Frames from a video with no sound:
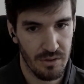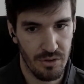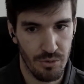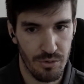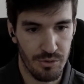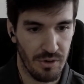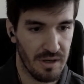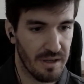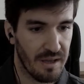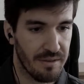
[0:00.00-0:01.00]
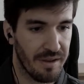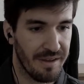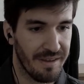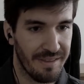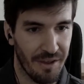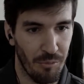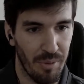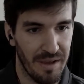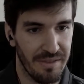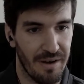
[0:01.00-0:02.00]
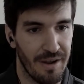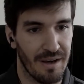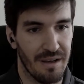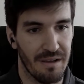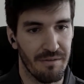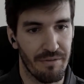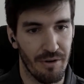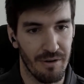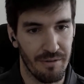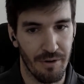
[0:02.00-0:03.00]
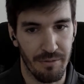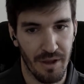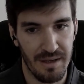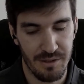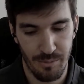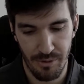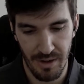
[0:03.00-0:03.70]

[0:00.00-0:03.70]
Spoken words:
You usually get the complaint directly from the customer,